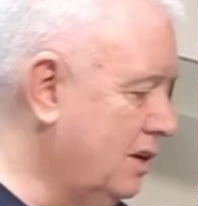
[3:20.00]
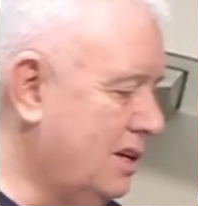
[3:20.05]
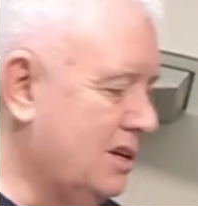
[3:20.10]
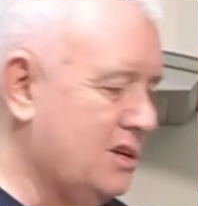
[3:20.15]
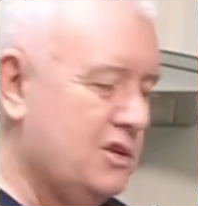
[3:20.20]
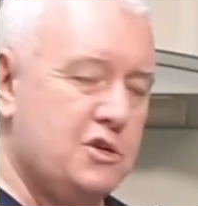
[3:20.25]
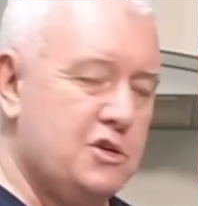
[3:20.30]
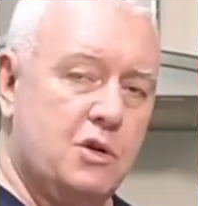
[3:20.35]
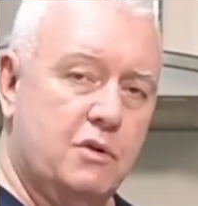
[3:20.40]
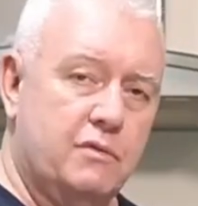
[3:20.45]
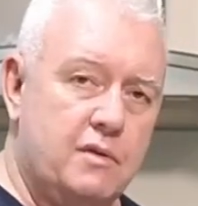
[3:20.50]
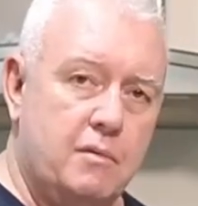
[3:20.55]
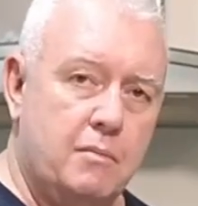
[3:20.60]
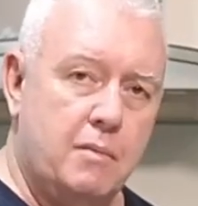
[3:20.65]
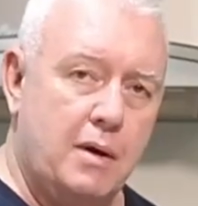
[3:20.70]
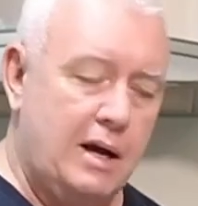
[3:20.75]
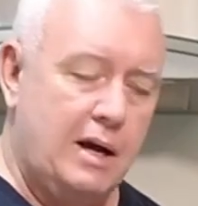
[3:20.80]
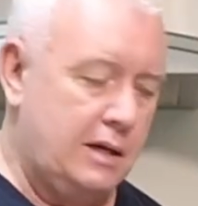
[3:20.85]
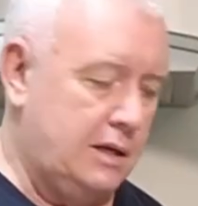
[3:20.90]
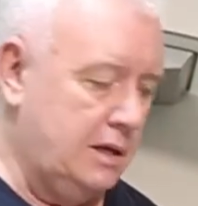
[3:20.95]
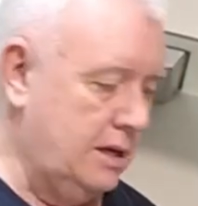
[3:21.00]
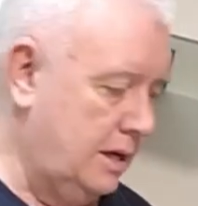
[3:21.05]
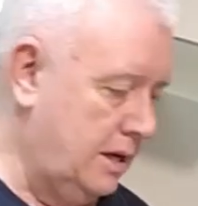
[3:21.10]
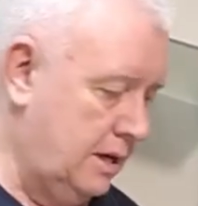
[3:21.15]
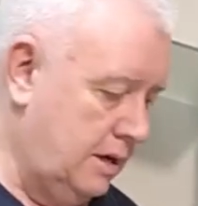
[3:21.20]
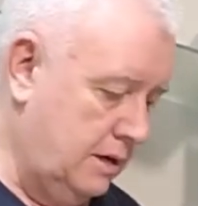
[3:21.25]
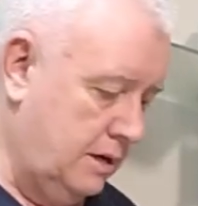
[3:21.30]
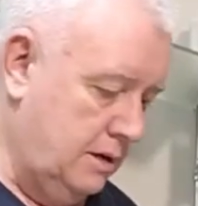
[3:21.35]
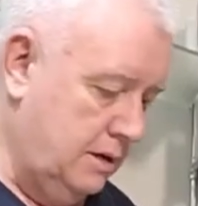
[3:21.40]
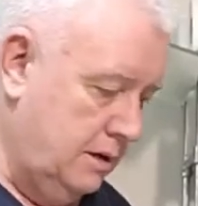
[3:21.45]
shove it back in.
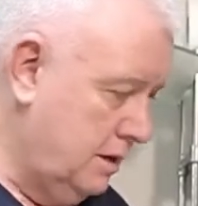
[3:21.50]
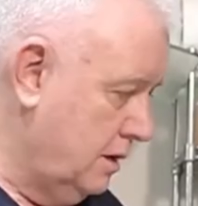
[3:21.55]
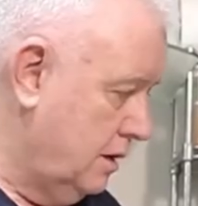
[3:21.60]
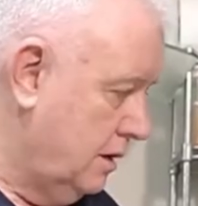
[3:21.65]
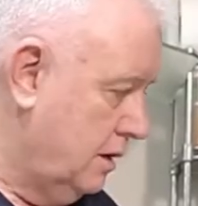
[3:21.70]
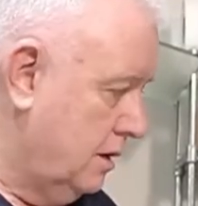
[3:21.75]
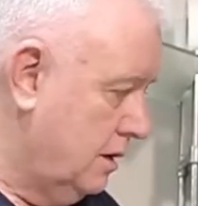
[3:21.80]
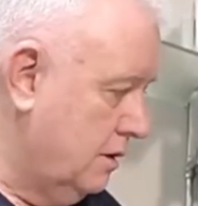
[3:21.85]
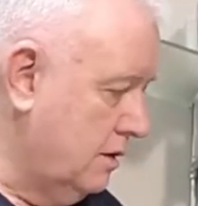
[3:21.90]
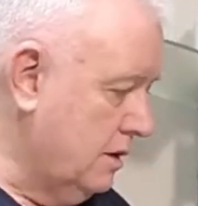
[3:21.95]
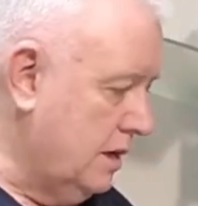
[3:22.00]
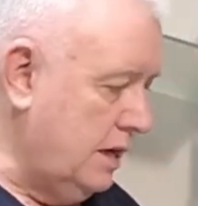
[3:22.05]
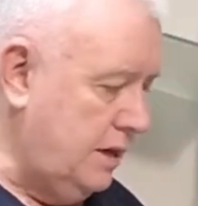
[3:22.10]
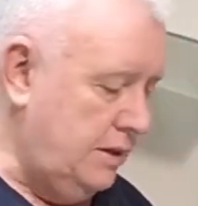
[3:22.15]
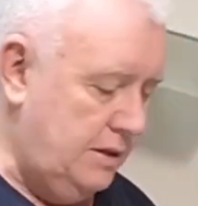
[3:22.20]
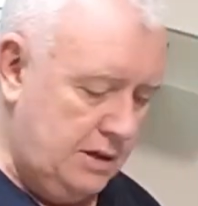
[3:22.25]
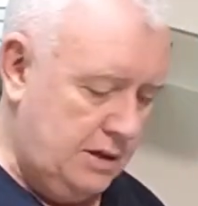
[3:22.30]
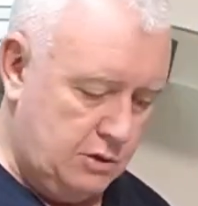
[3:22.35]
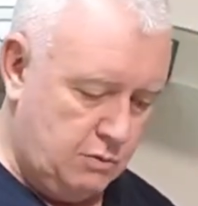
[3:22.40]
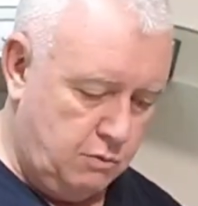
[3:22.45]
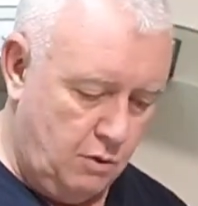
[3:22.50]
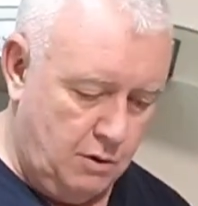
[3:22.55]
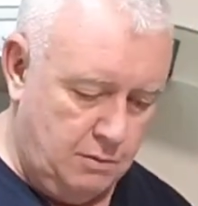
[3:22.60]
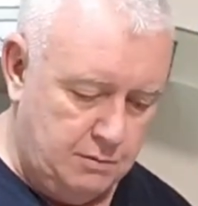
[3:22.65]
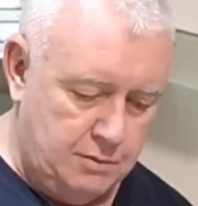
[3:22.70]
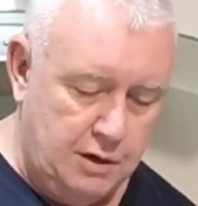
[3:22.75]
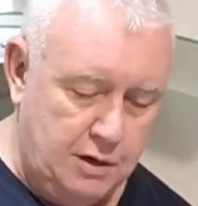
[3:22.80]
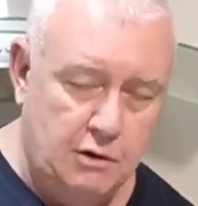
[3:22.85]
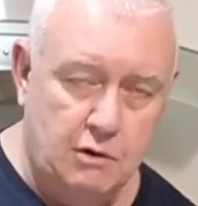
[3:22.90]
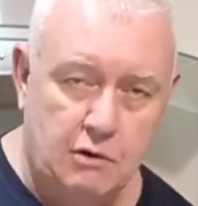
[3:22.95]
Right, that's warmed
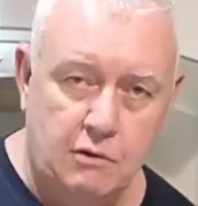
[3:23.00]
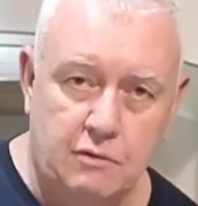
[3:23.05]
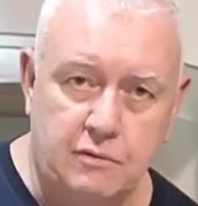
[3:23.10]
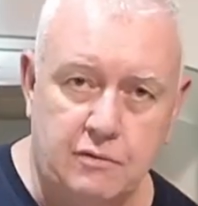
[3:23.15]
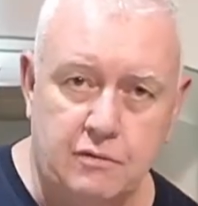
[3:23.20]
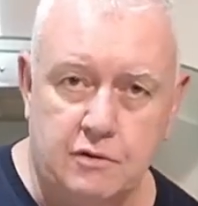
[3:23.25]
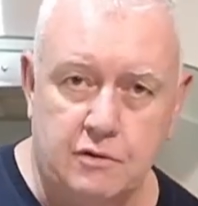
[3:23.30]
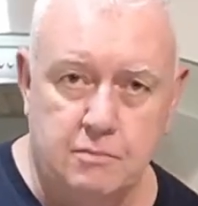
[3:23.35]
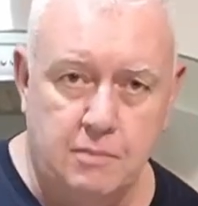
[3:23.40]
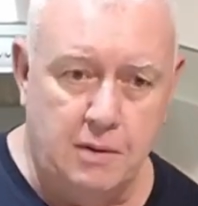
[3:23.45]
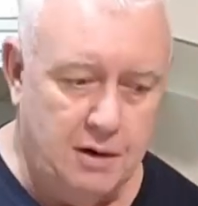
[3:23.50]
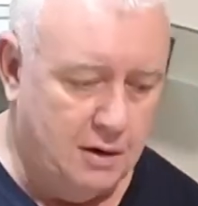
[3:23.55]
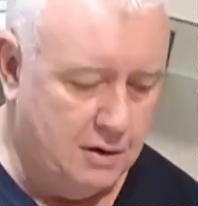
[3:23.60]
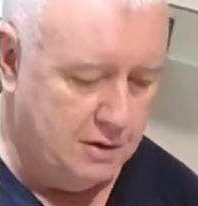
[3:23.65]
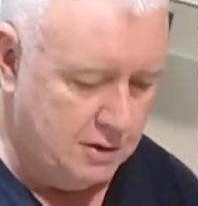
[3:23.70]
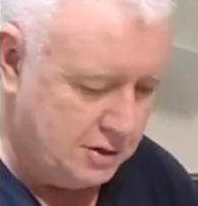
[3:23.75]
enough. It's been on a